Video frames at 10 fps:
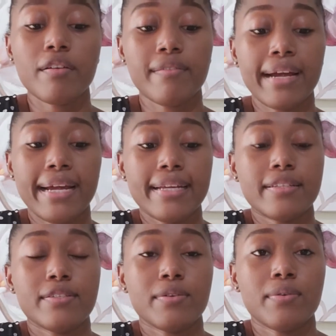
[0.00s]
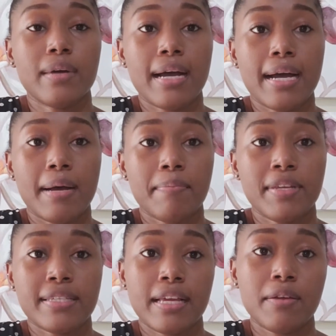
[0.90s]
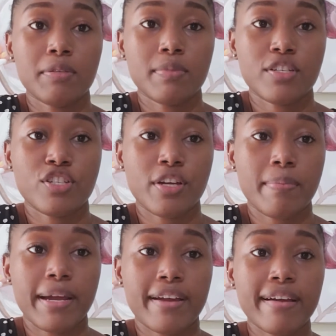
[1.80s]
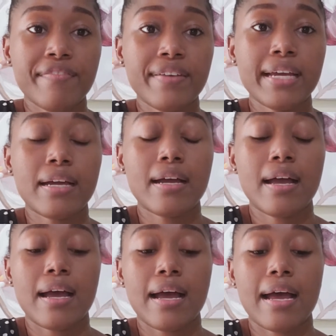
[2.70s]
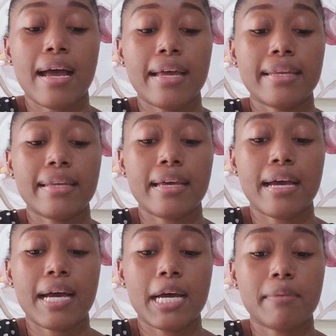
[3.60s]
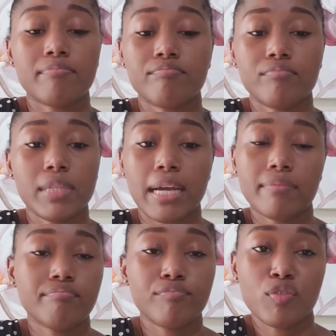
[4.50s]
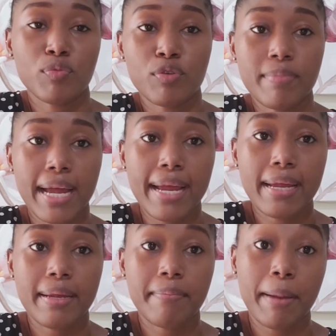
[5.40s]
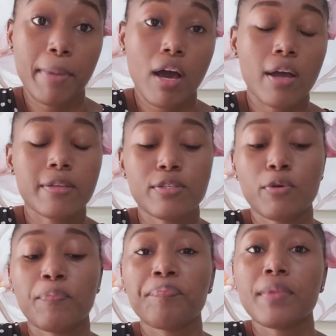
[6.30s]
Alright, so this allows me to share my graphic and promote my blog. So